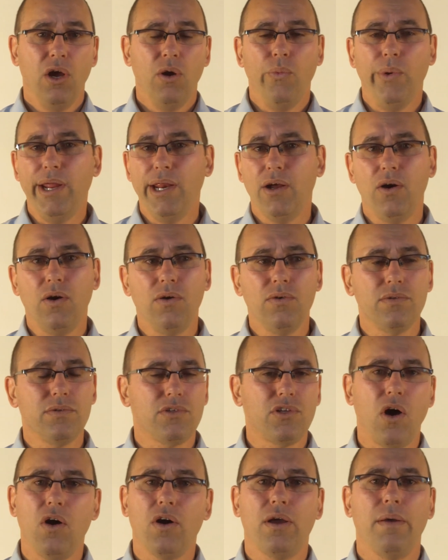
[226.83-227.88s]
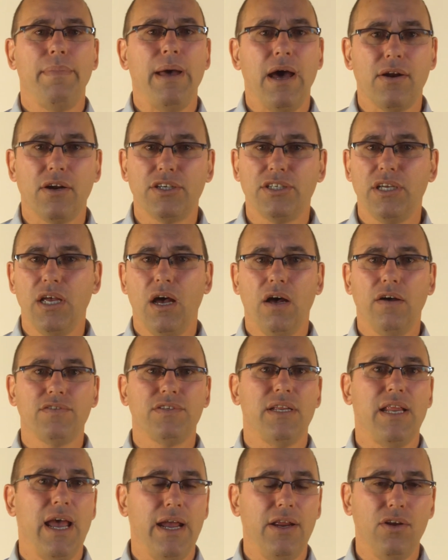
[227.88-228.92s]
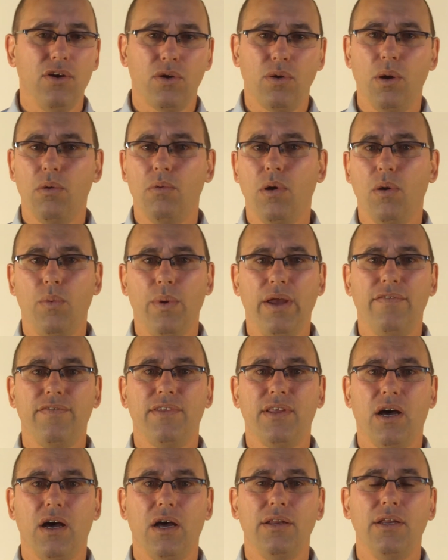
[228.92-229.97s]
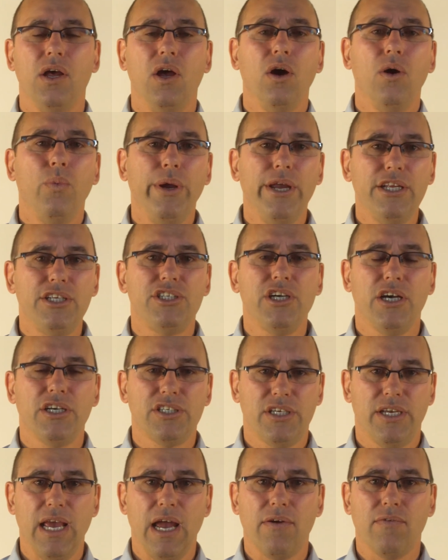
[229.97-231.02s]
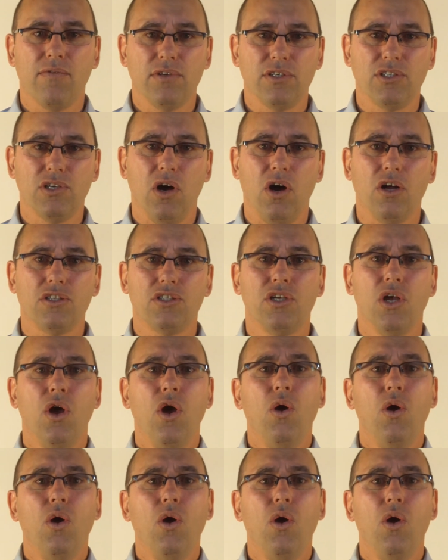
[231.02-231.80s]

We don't talk about ourselves and hey, look at what we've done. We just get results.